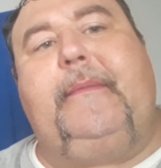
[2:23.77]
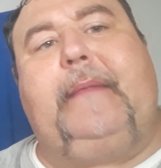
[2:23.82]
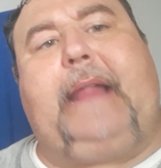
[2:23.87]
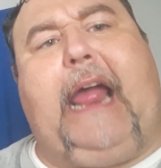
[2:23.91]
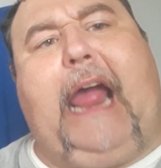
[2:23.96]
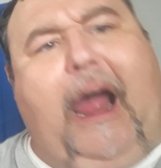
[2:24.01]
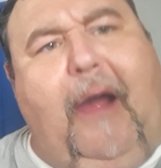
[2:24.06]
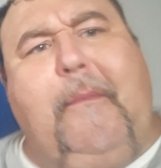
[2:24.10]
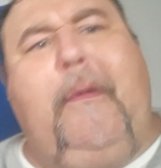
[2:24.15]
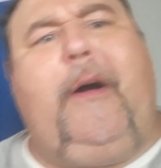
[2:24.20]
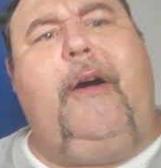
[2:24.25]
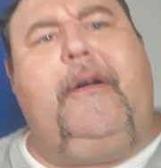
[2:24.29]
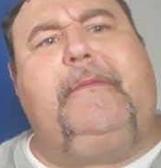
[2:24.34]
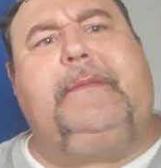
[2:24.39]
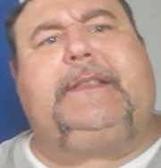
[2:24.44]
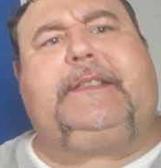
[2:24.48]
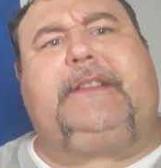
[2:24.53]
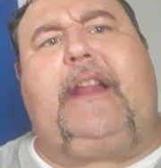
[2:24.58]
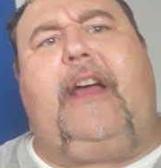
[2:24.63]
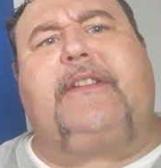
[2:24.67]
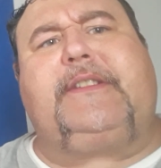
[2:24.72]
I'm like, I'm
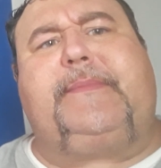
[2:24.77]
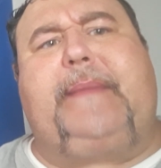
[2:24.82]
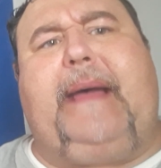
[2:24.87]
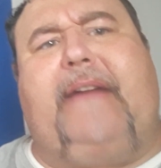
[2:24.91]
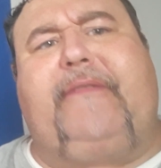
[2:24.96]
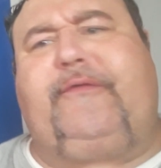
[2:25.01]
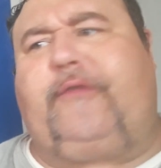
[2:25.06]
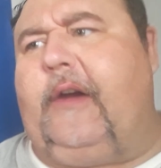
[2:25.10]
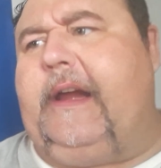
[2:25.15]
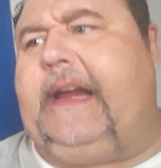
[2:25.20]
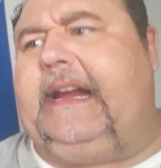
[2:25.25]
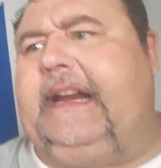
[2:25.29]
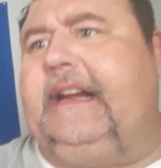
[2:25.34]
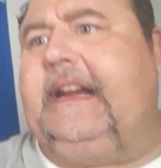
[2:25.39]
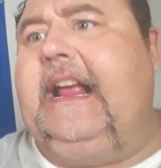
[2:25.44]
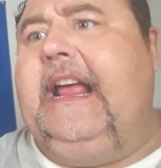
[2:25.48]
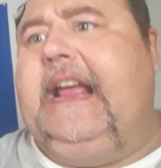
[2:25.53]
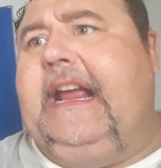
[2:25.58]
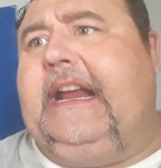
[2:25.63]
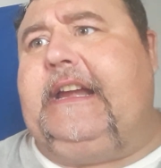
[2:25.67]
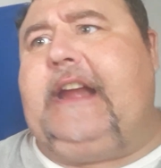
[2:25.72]
almost lost my friend,
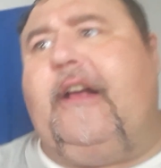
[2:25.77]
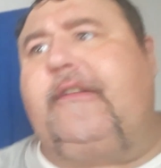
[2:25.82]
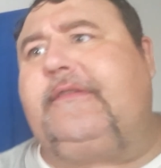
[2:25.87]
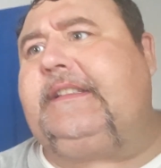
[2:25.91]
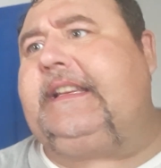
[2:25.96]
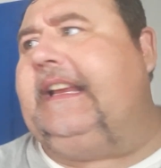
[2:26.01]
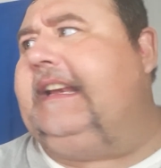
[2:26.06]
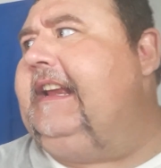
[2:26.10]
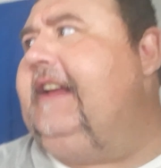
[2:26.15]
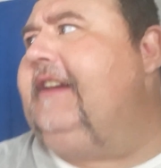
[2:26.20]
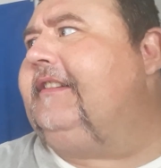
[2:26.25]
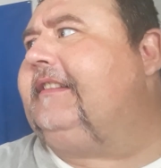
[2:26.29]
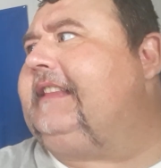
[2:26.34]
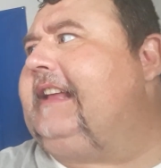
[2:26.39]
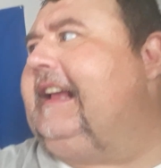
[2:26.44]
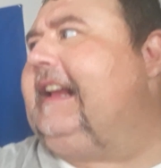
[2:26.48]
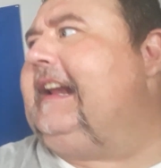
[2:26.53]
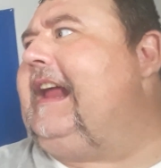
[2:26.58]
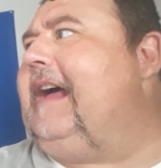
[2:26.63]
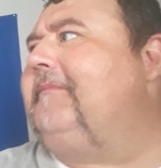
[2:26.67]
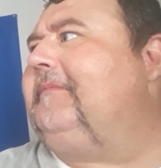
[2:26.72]
and y'all sitting here
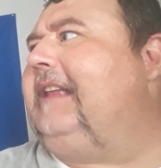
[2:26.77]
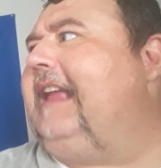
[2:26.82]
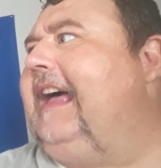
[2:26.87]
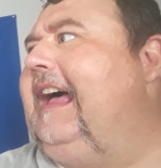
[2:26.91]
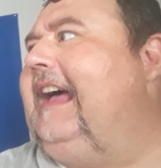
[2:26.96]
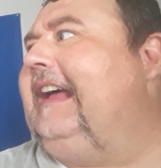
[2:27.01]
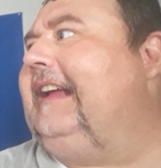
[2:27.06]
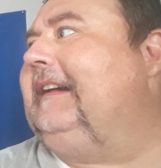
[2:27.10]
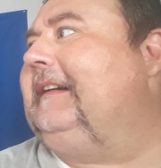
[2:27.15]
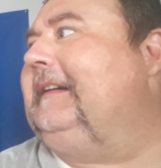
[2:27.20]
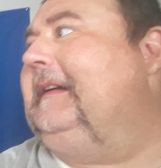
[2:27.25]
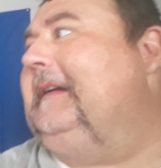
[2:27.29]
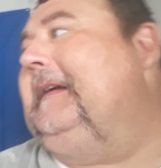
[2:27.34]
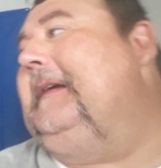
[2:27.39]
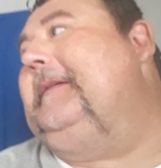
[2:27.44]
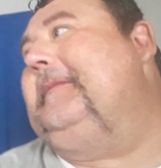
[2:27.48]
thinking I'm lying.